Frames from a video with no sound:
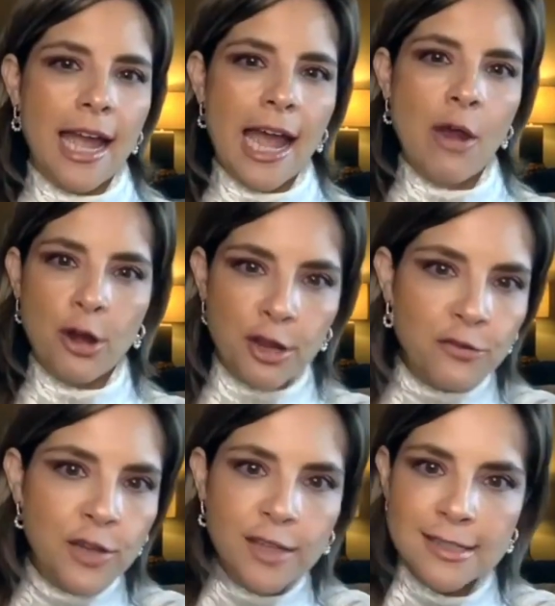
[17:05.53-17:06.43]
how
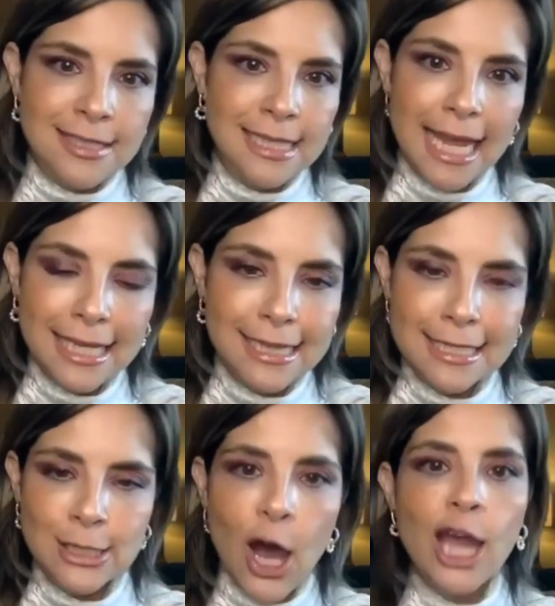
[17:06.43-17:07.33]
horrific this
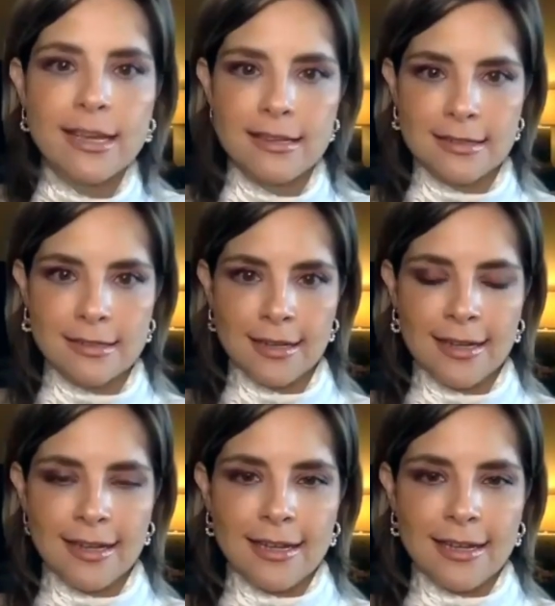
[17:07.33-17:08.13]
law is?